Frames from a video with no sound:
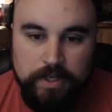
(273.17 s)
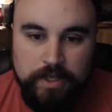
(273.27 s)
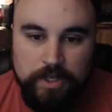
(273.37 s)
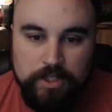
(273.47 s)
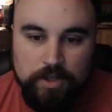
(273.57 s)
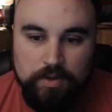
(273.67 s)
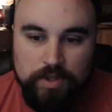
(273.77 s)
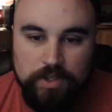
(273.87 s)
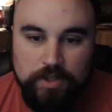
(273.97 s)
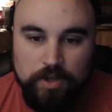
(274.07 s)
so
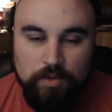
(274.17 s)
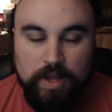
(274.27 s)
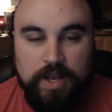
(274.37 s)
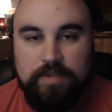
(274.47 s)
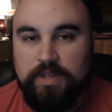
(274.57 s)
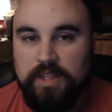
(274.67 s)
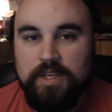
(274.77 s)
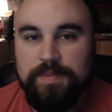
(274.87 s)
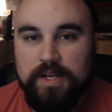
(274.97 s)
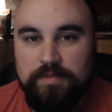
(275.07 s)
you don't have to
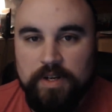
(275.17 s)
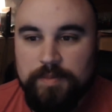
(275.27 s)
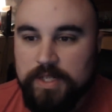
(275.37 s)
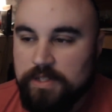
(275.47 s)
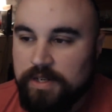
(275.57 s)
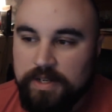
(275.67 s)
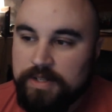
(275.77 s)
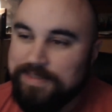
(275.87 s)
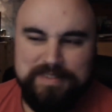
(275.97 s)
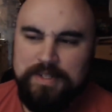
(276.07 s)
think about it very much.
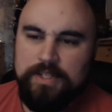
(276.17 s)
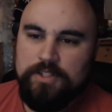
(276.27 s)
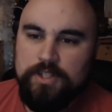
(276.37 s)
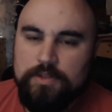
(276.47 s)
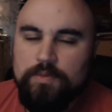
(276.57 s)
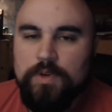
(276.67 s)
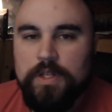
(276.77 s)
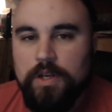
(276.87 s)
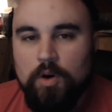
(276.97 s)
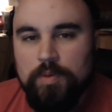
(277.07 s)
And it's just
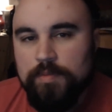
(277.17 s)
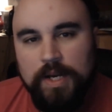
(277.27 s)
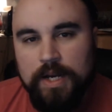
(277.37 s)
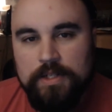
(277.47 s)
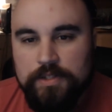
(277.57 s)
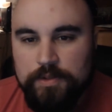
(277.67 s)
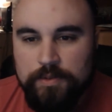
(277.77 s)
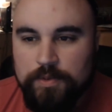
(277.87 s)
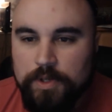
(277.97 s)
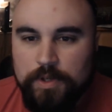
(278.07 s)
really opened my eyes
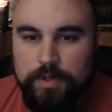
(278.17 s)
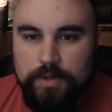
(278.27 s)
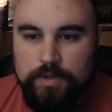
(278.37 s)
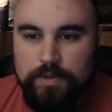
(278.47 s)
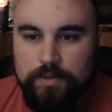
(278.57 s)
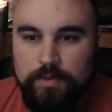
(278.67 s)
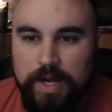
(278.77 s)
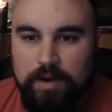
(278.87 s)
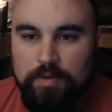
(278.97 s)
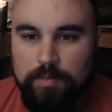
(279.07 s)
to
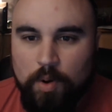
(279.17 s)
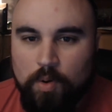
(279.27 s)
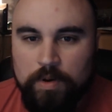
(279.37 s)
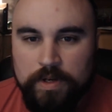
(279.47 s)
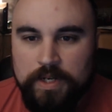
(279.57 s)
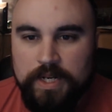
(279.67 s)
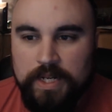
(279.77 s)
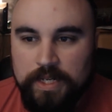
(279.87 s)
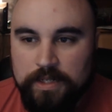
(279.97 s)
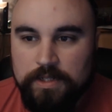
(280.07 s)
how important
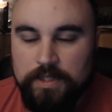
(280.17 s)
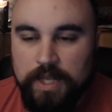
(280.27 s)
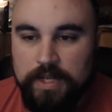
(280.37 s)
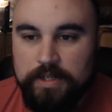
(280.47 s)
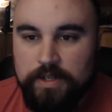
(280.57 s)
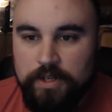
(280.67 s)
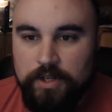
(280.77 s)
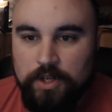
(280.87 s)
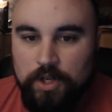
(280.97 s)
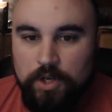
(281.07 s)
it is that
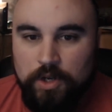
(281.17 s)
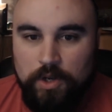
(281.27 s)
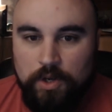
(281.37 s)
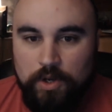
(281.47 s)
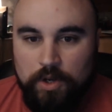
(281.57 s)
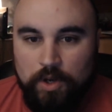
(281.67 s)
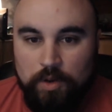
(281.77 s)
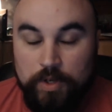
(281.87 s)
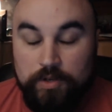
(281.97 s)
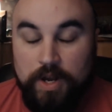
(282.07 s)

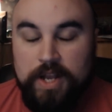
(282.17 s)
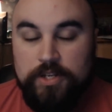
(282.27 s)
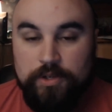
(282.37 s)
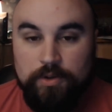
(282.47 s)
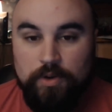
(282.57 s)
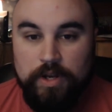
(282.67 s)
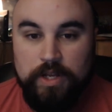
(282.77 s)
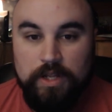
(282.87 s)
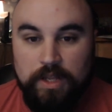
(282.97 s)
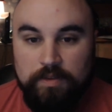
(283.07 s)
we try to
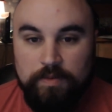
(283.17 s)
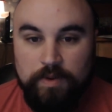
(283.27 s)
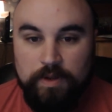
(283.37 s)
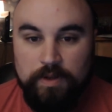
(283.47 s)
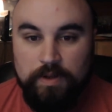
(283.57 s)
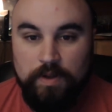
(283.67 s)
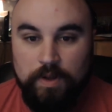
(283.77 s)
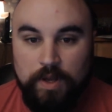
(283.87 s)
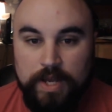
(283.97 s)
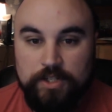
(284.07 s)
live
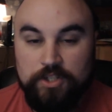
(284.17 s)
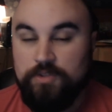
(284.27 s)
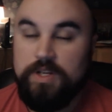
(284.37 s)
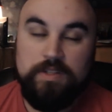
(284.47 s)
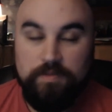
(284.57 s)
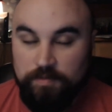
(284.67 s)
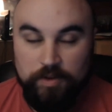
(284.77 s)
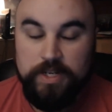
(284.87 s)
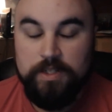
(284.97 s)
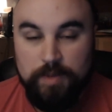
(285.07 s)
as
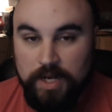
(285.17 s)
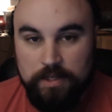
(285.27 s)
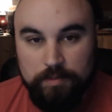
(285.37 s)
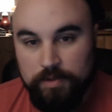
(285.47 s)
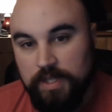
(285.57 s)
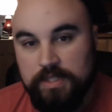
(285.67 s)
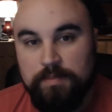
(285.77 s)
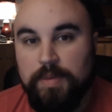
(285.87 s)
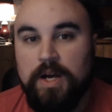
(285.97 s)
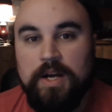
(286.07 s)
stress-free as possible. That's
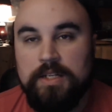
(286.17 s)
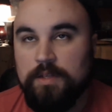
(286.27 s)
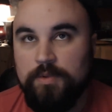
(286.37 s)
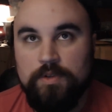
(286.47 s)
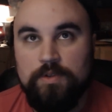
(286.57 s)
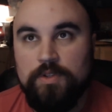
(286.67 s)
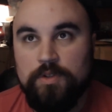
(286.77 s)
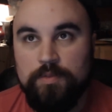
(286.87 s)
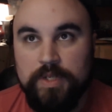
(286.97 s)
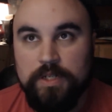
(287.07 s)
impossible
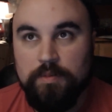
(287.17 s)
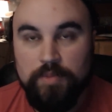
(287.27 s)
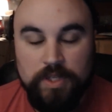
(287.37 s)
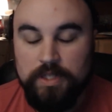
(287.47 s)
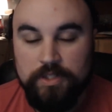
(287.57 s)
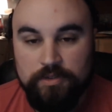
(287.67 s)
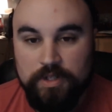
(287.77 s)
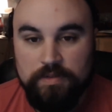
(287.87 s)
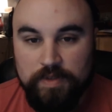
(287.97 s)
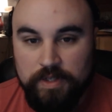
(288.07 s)
to be completely
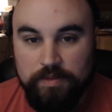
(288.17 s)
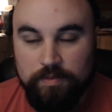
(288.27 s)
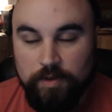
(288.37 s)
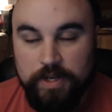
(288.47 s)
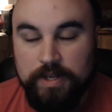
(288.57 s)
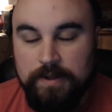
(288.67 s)
stress-free.